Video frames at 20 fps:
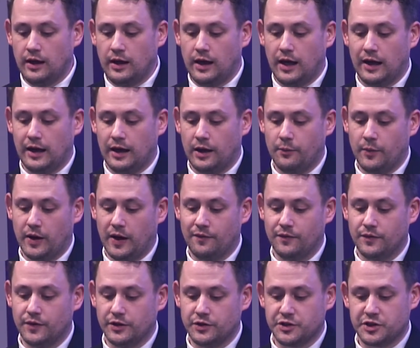
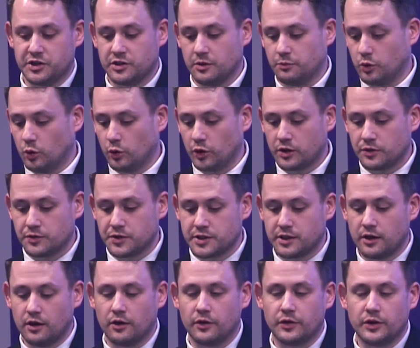And this is a broader concern.